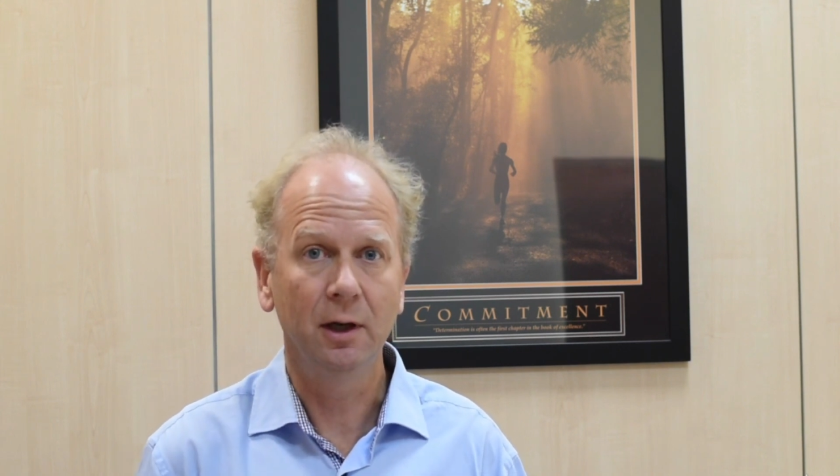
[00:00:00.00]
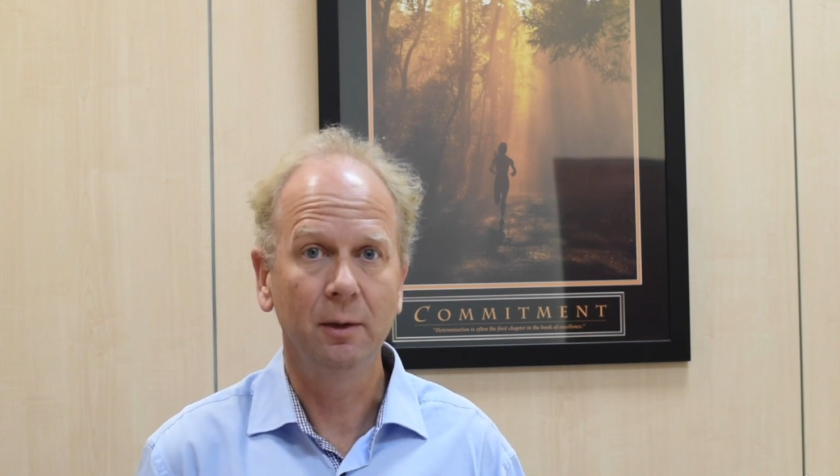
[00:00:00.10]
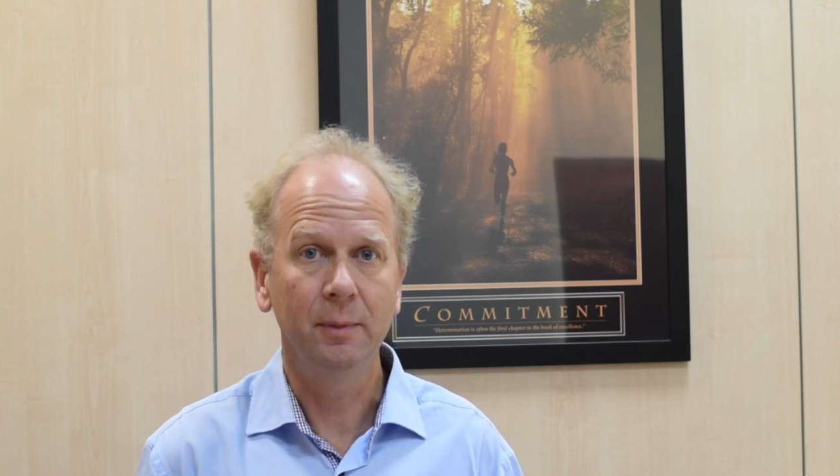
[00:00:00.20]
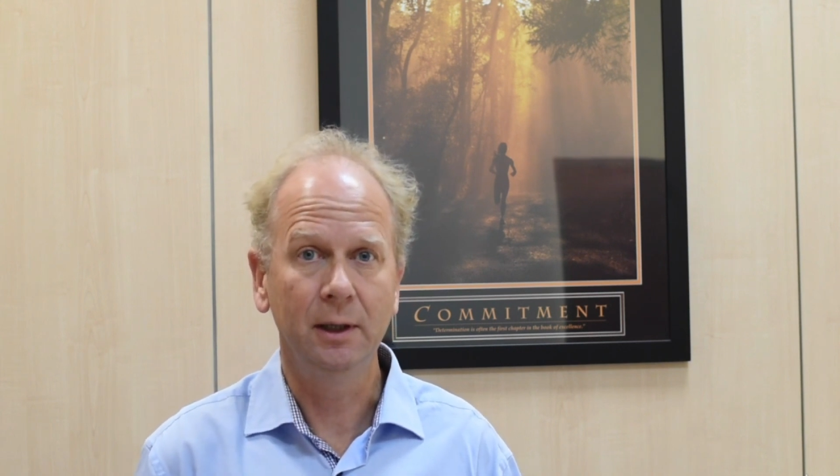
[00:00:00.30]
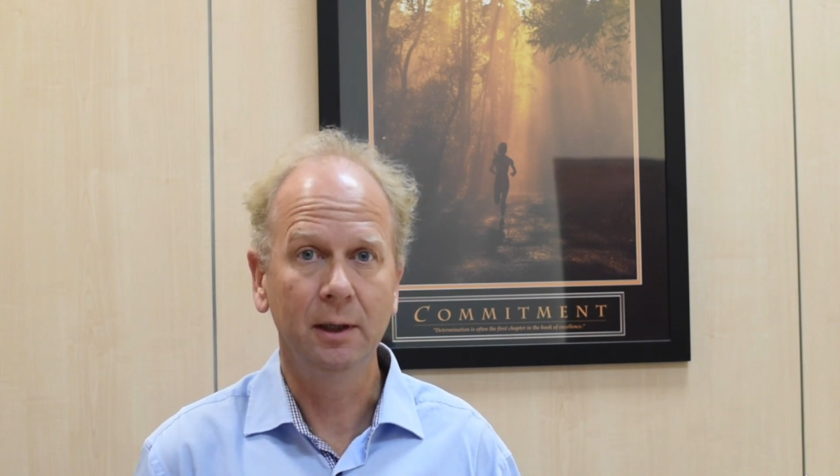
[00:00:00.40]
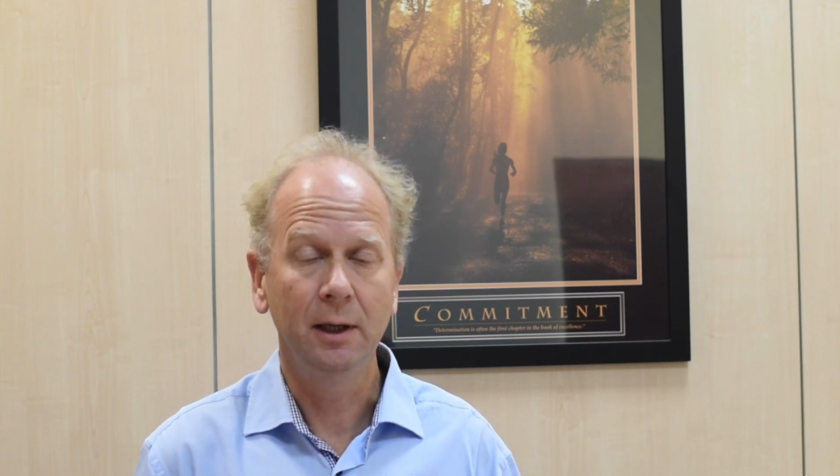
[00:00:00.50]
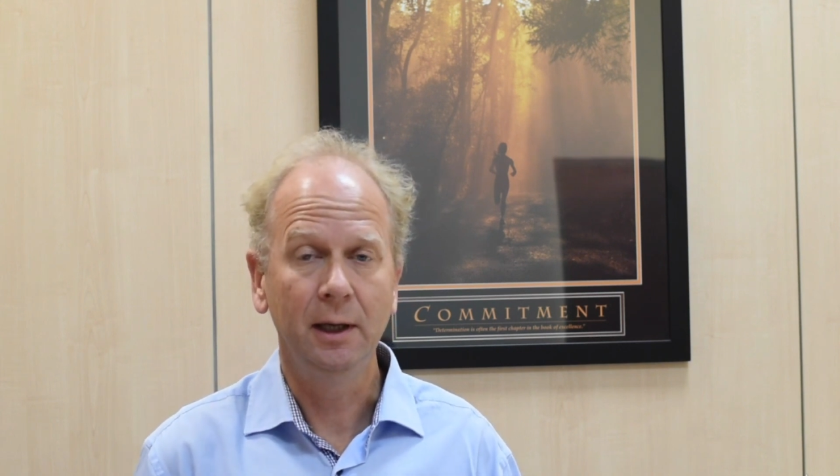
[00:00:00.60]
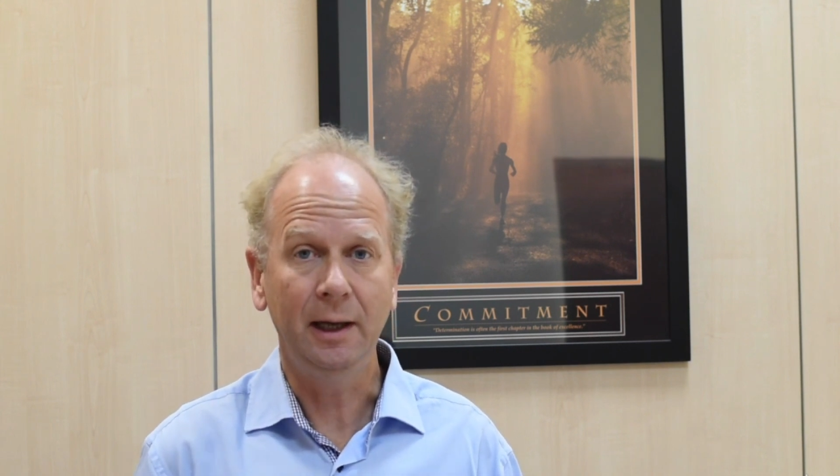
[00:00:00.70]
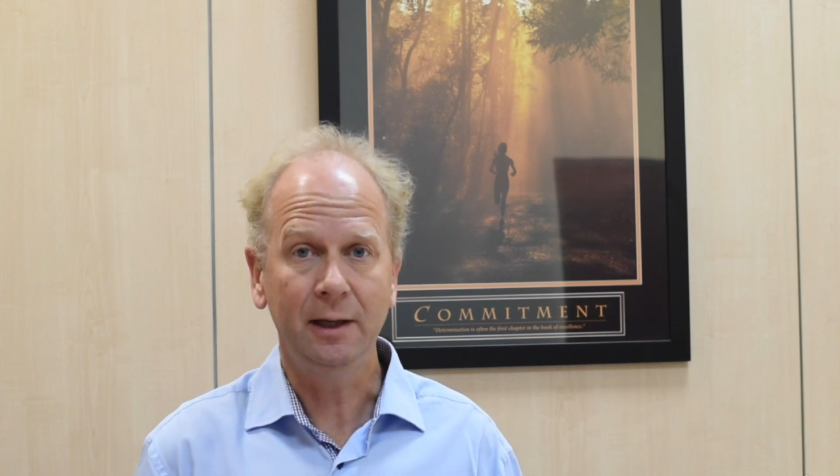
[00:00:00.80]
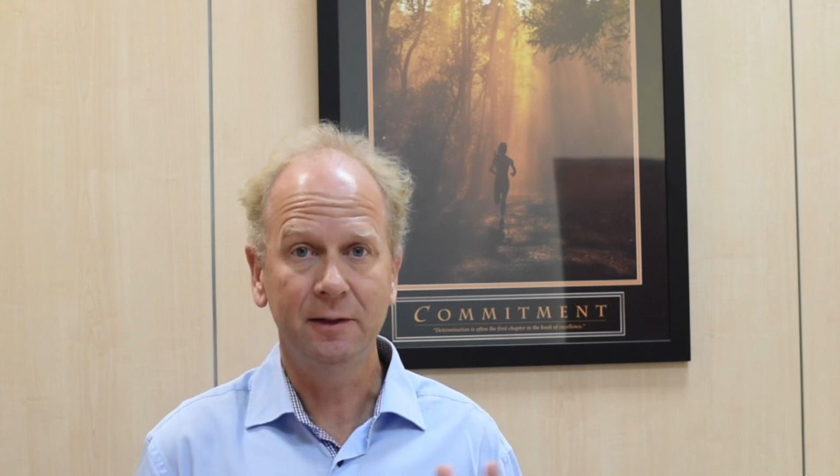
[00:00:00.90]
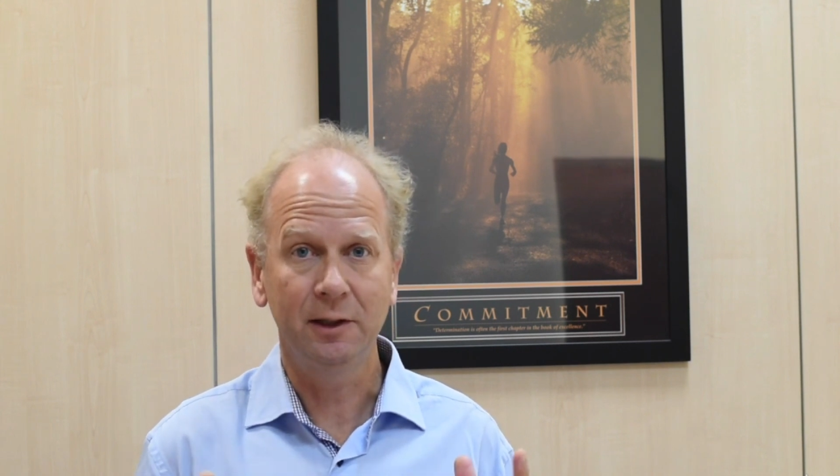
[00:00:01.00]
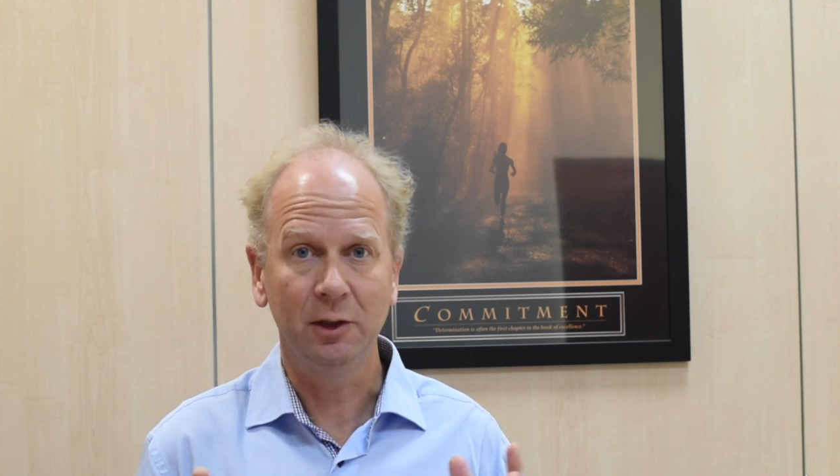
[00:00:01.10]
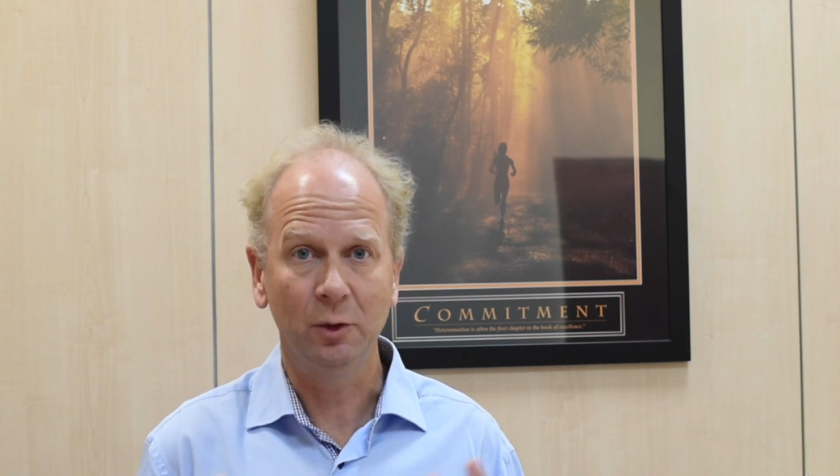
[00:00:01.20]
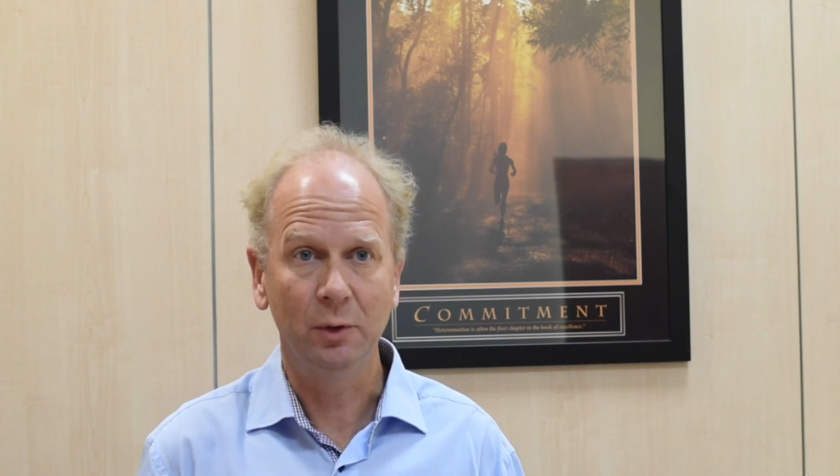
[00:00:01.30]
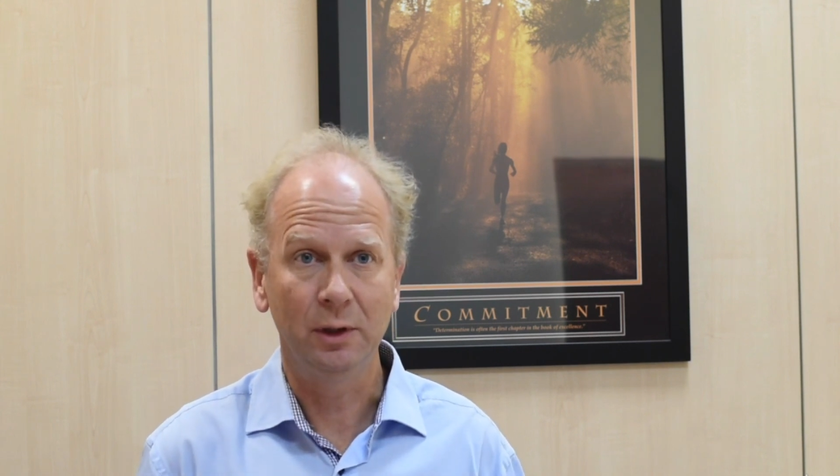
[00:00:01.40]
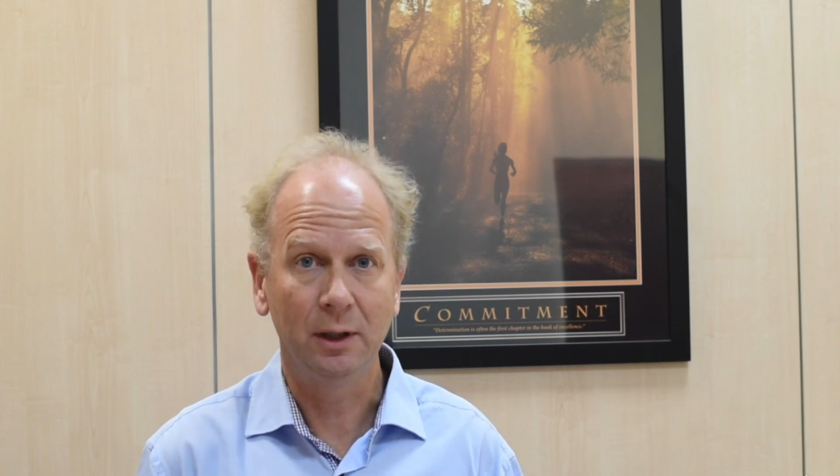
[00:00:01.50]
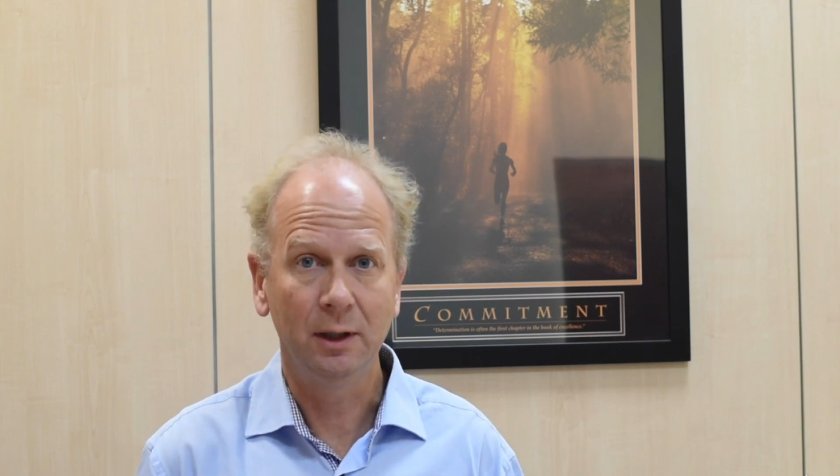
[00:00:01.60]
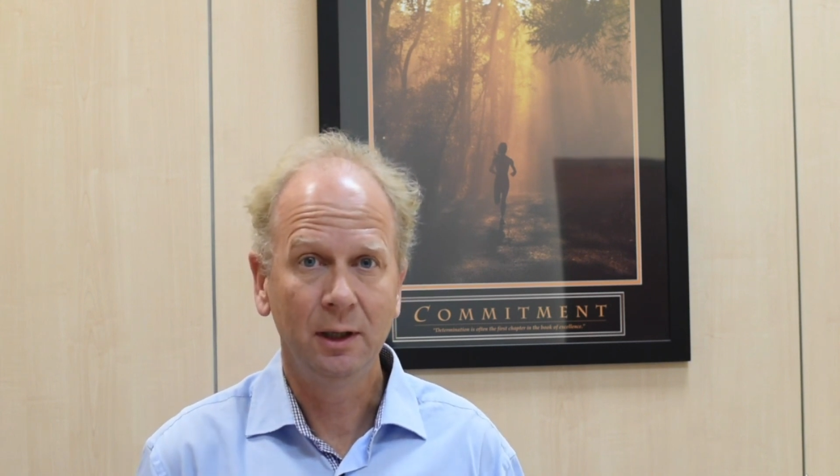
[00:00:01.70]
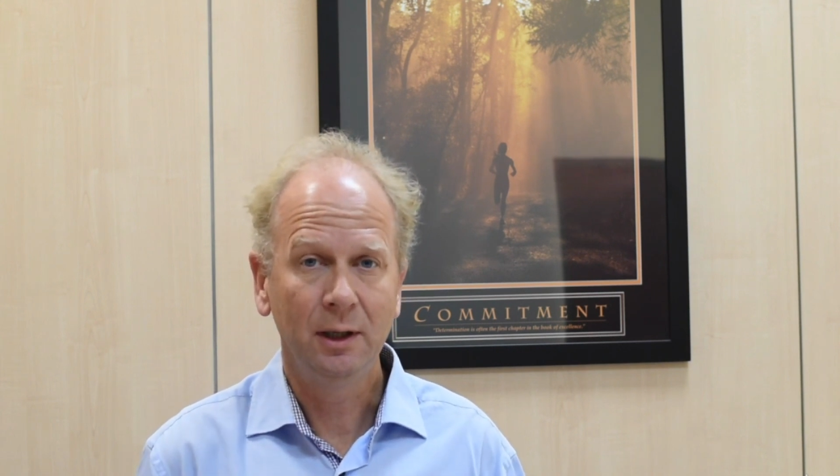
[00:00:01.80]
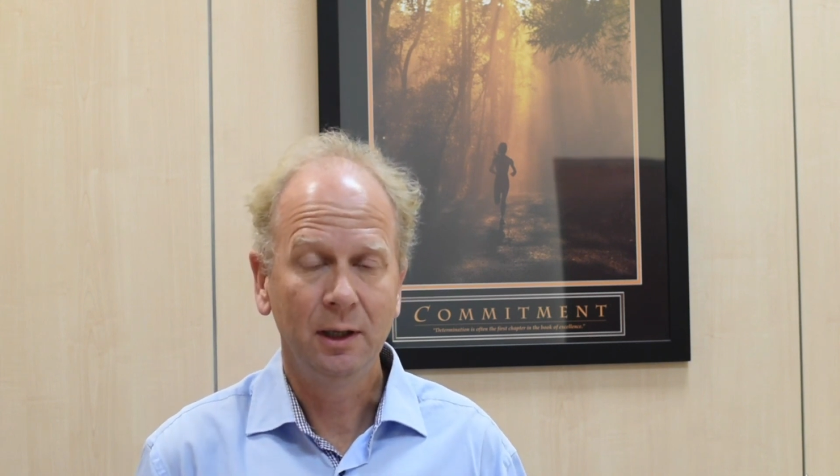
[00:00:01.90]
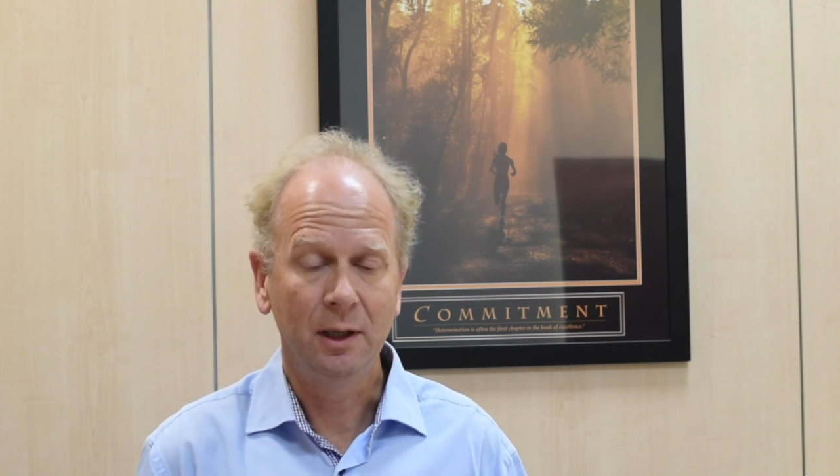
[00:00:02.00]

are being executed